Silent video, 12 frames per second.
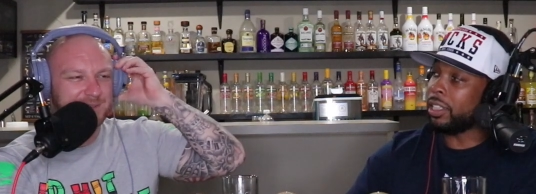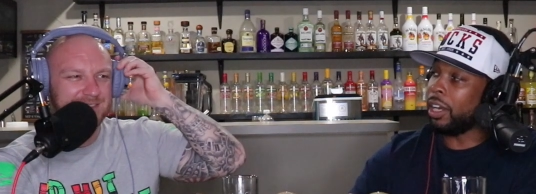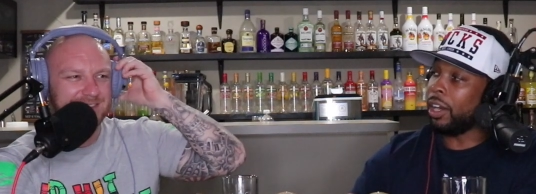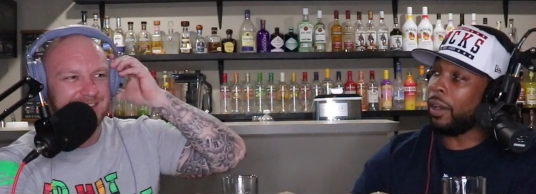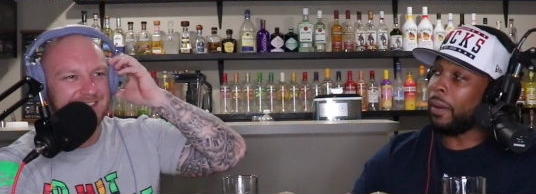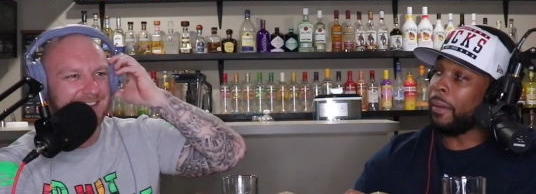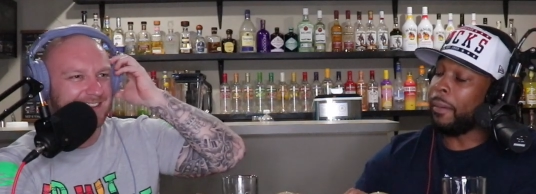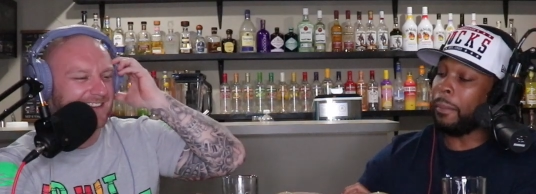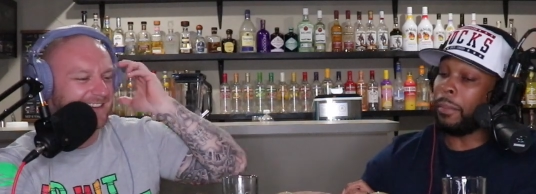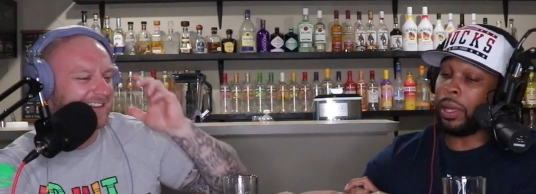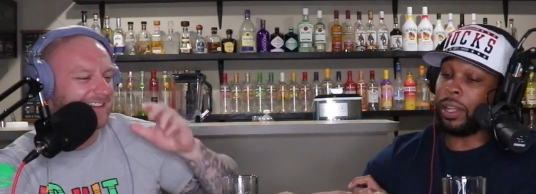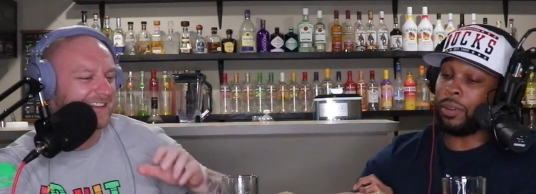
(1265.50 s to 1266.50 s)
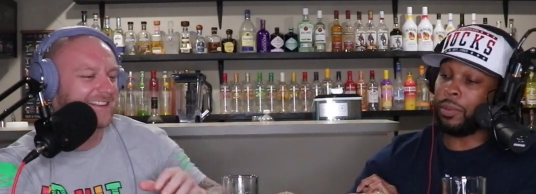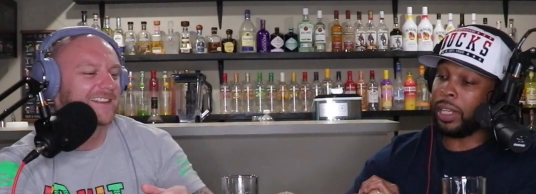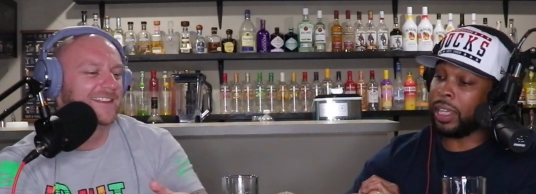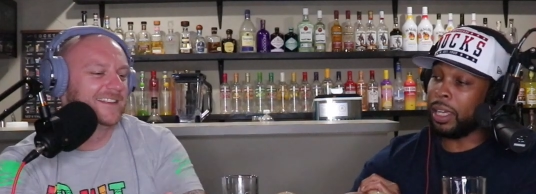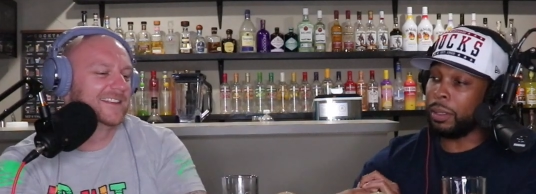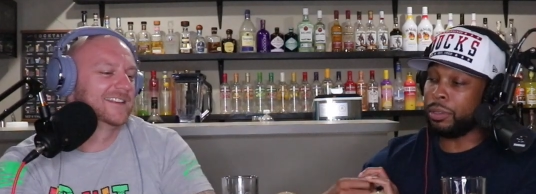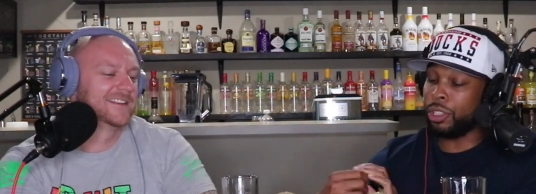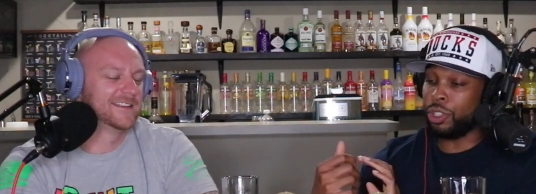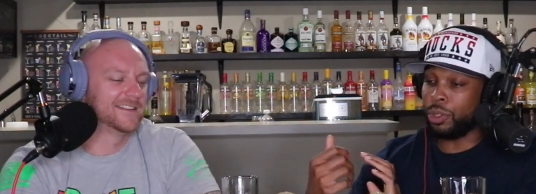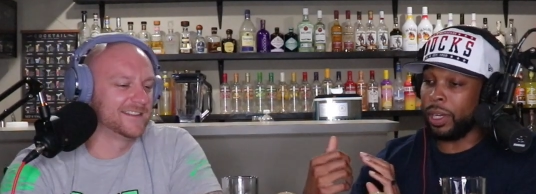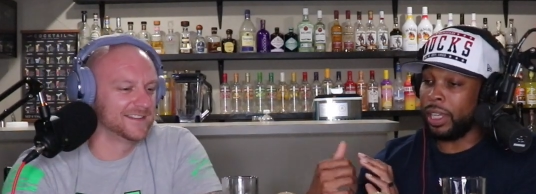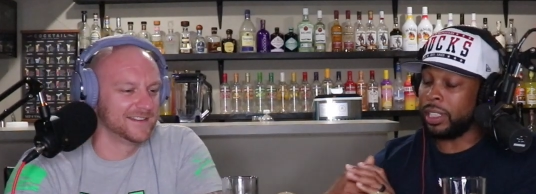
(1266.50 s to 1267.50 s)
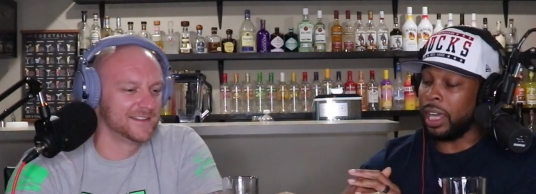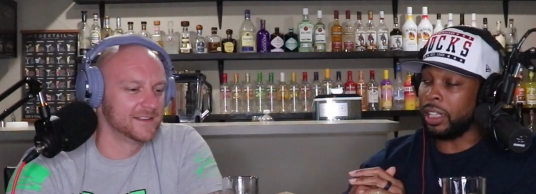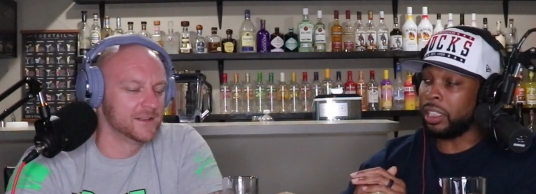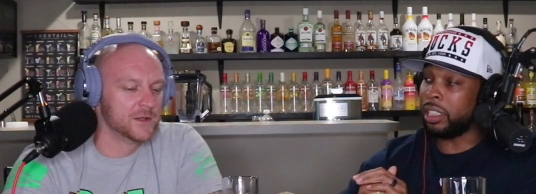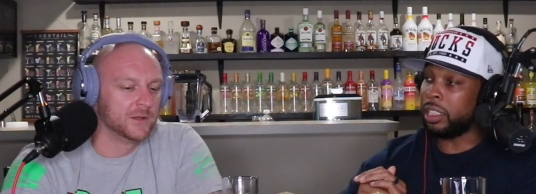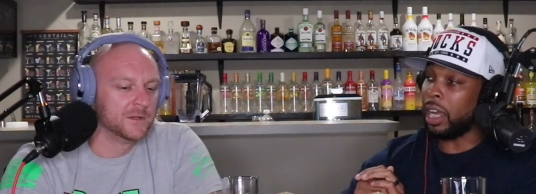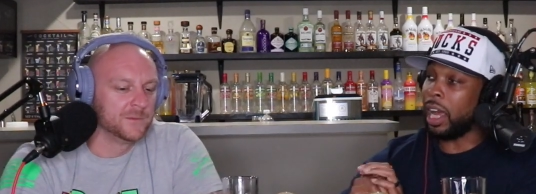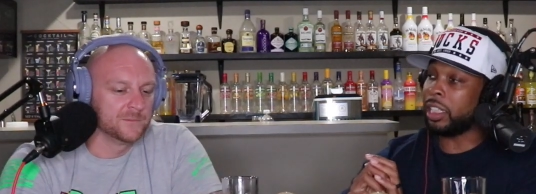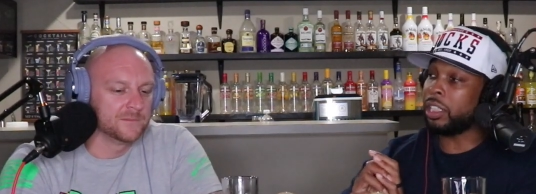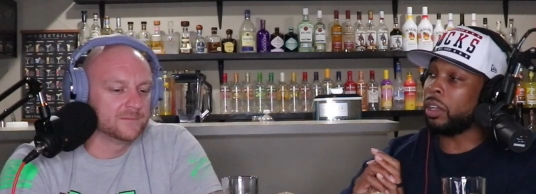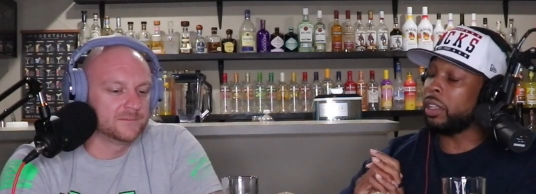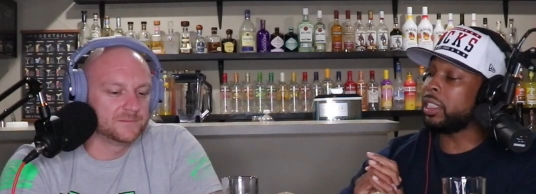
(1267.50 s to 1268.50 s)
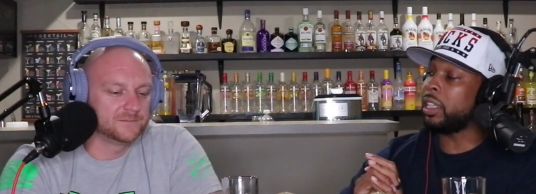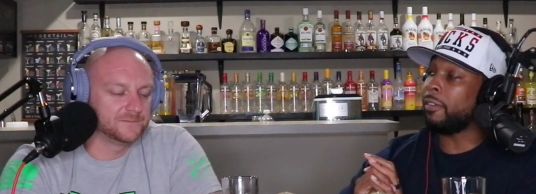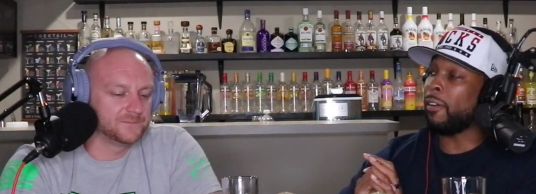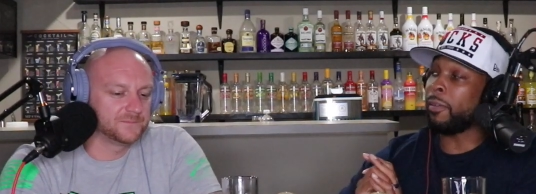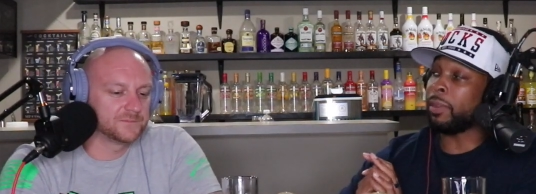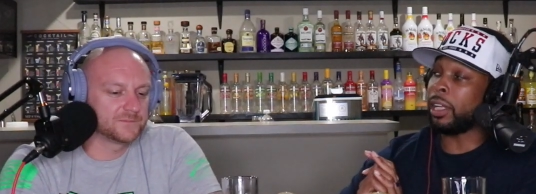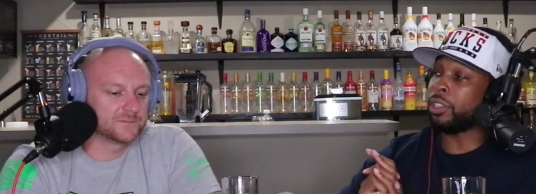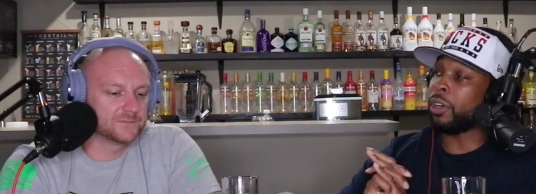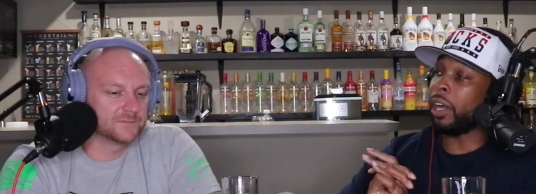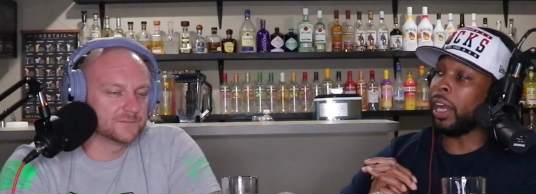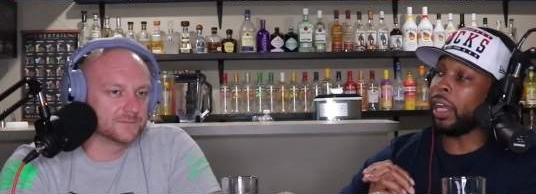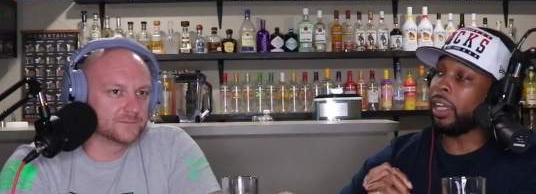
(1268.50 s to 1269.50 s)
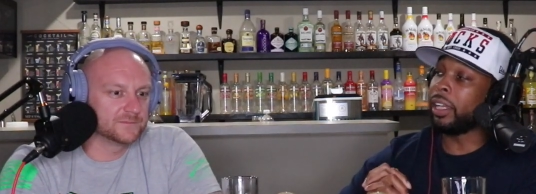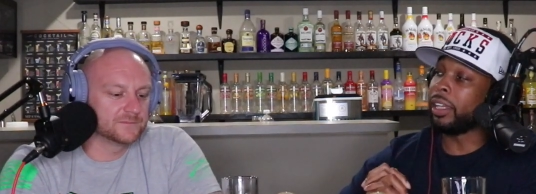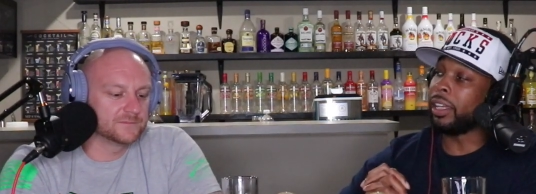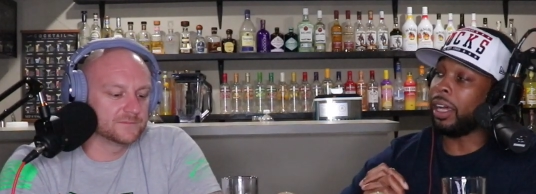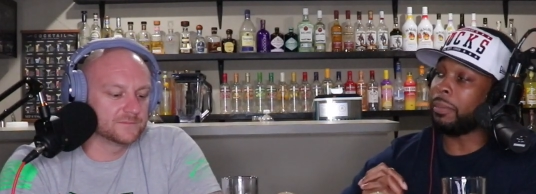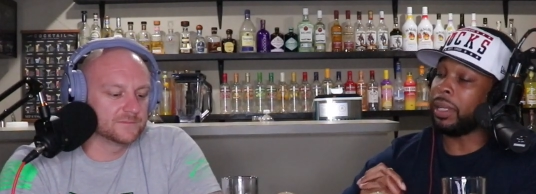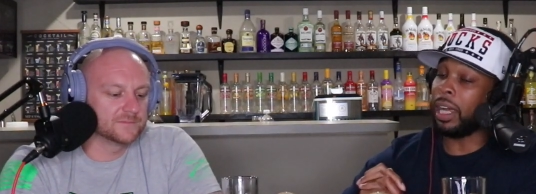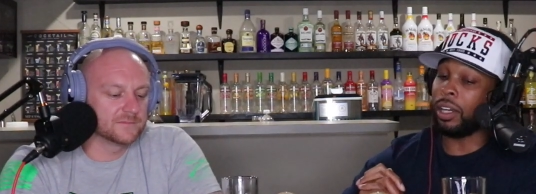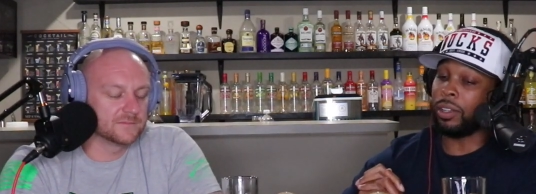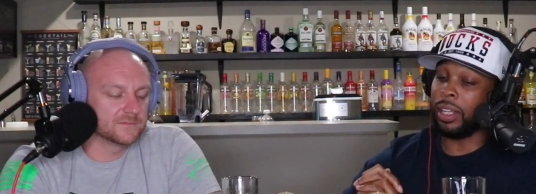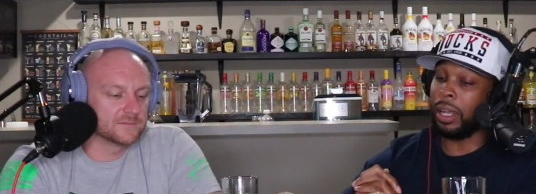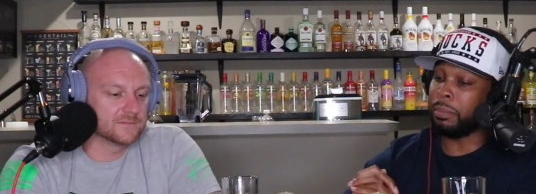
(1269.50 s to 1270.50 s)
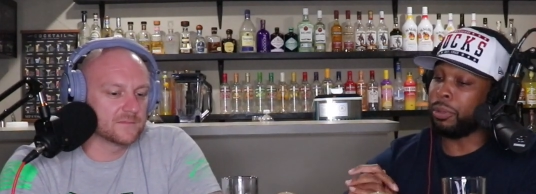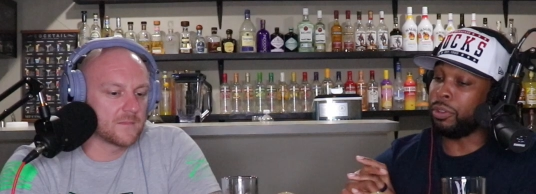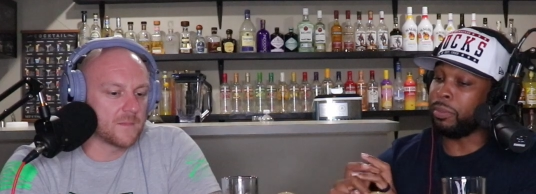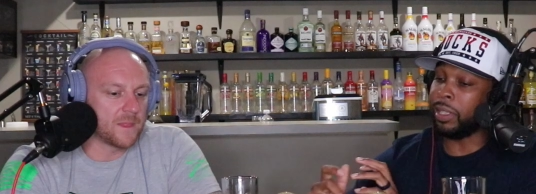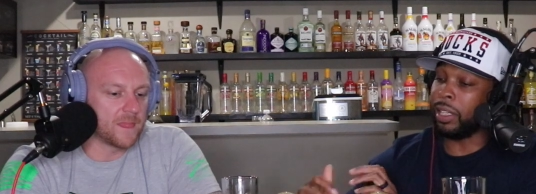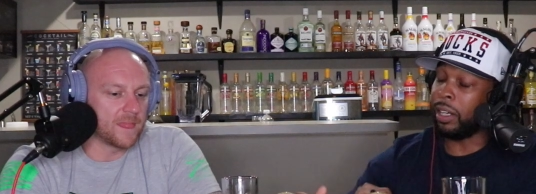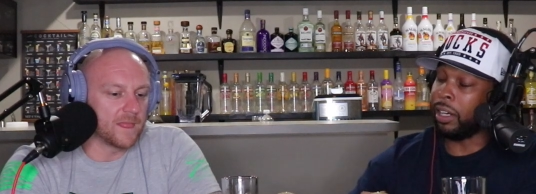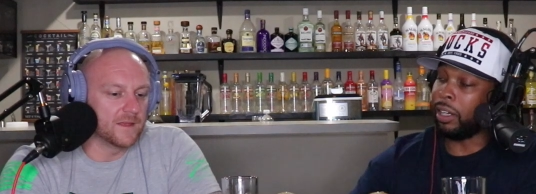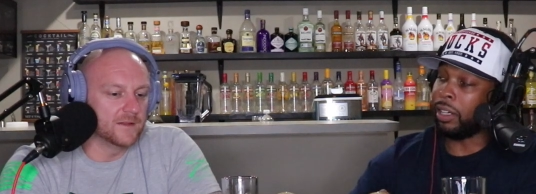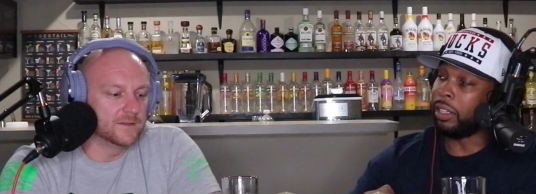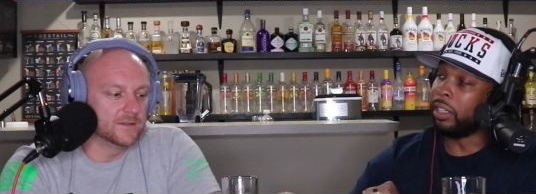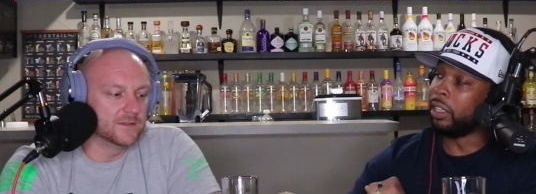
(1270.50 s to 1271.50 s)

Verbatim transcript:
Speaker 1: Concerned. But when it comes to trans, I just I totally step off that train. I'm not on that movement at all.